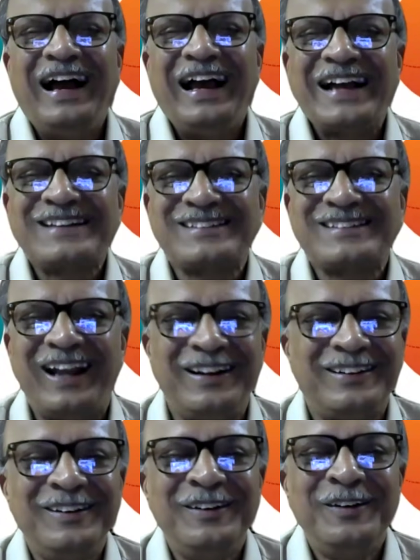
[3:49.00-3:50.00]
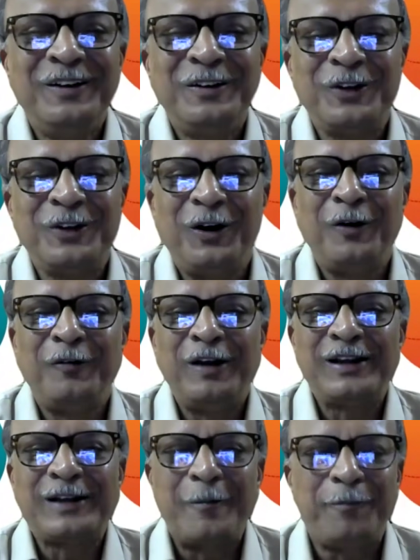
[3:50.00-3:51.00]
Excellent. So
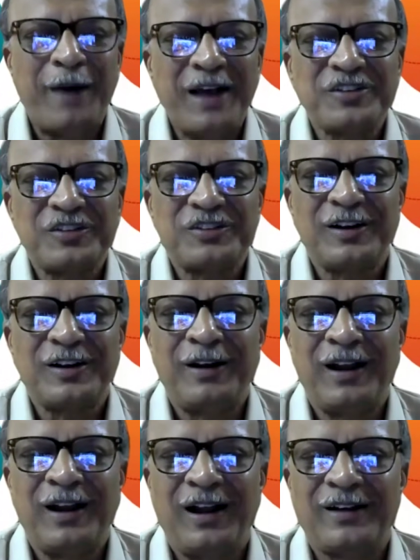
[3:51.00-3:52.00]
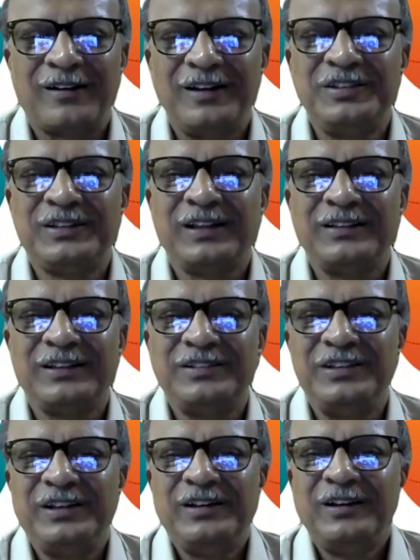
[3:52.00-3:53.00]
welcome, past District Governor Jitendra
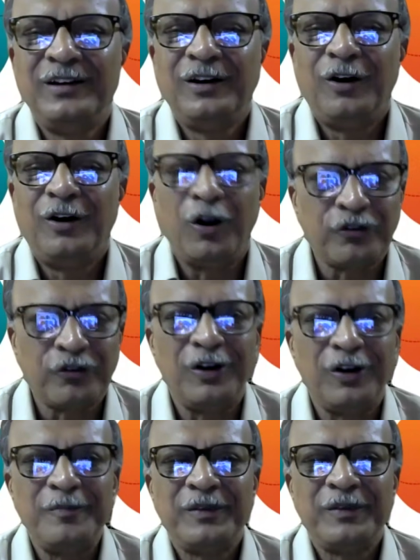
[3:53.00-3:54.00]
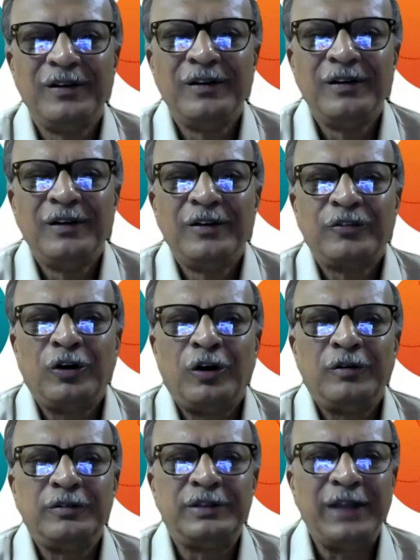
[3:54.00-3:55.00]
ji also.
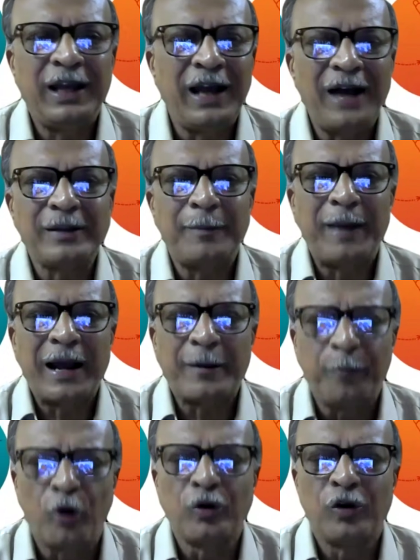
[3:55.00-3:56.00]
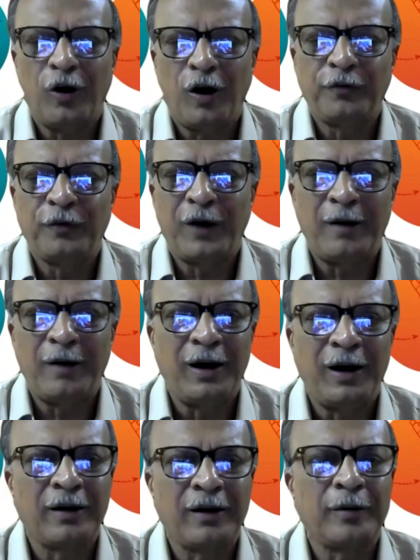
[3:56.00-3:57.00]
So they are the backbone of
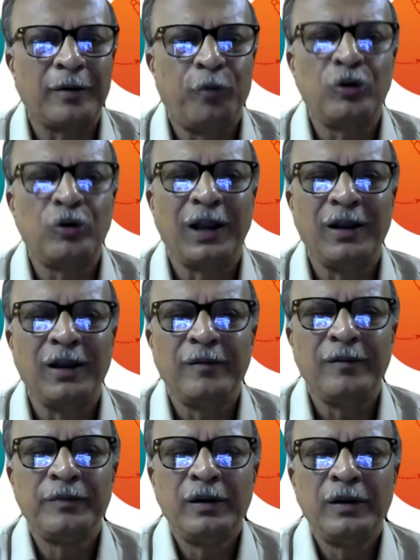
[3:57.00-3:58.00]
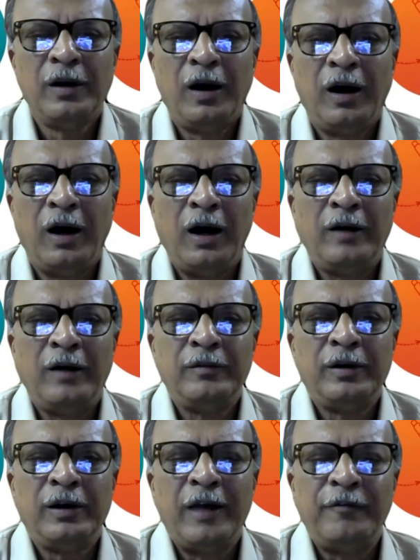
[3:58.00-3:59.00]
our portal.
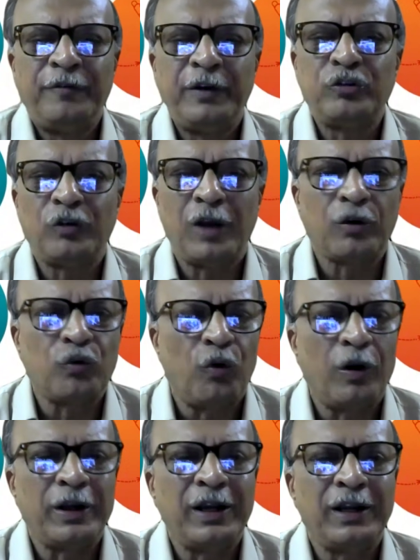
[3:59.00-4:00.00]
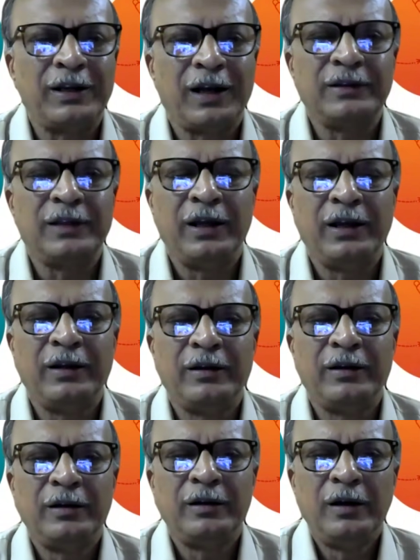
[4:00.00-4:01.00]
Every zonal coordinator, they
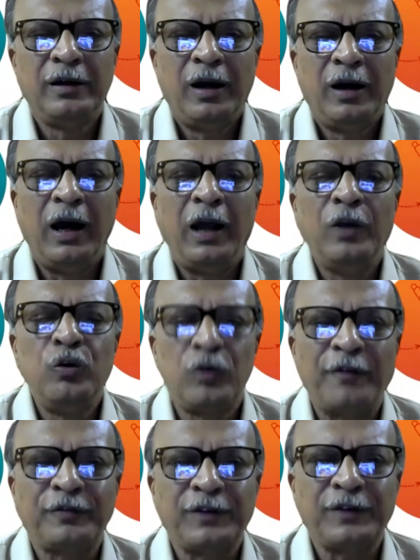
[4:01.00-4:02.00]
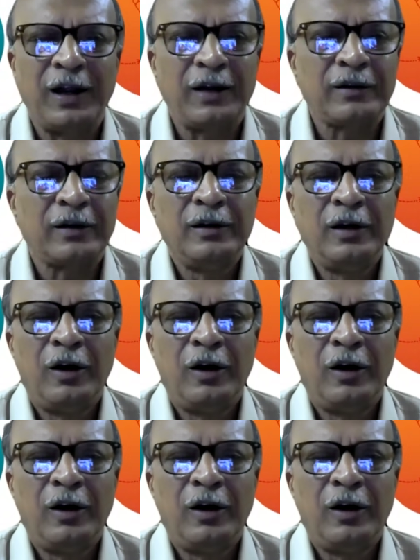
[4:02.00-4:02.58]
look after